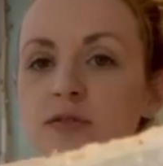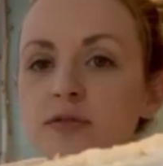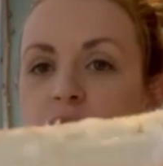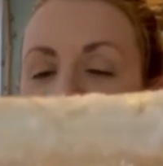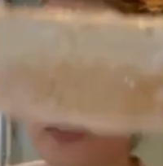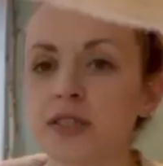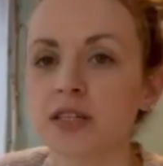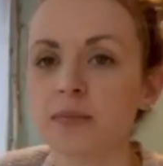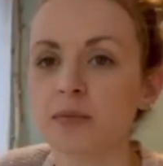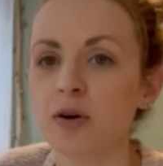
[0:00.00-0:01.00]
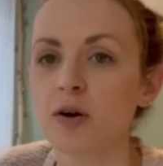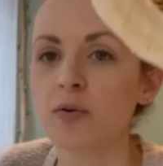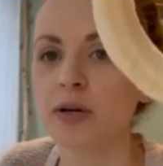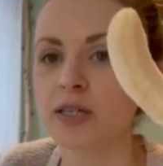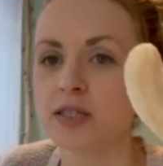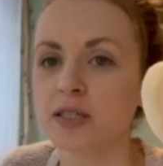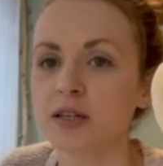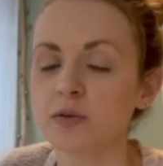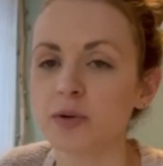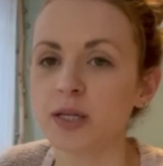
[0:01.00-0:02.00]
freeze them always
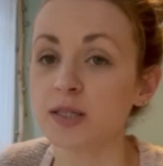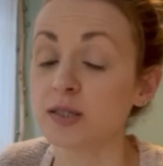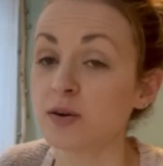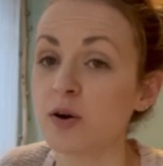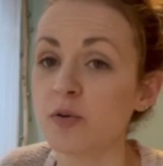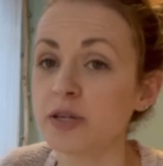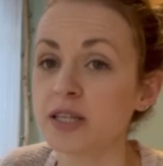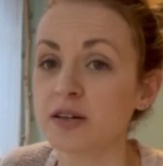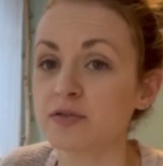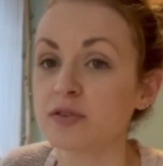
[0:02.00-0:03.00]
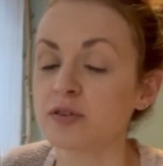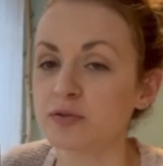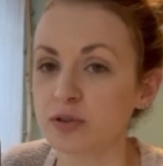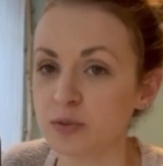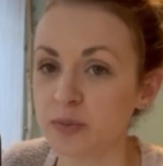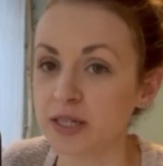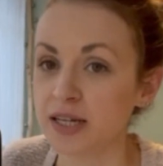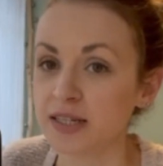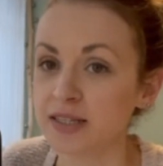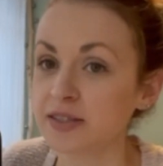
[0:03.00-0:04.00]
in advance, so always have frozen
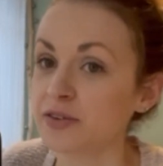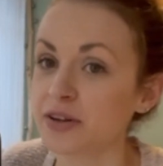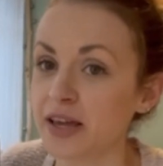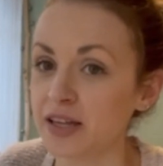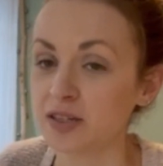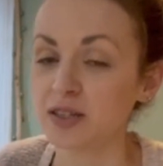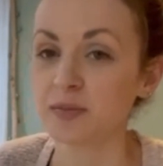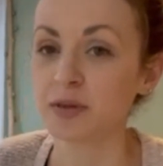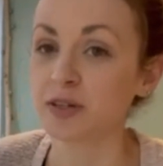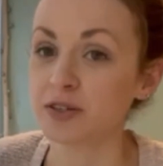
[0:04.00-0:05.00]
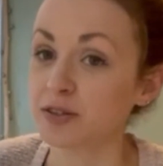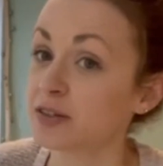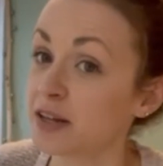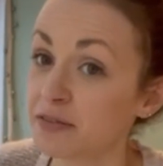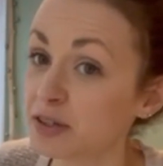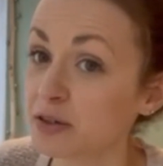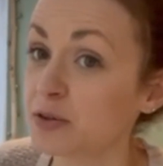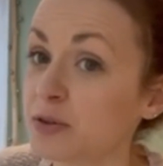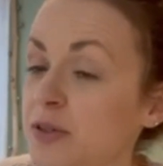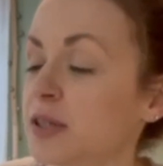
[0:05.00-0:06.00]
bananas on hand because you never know.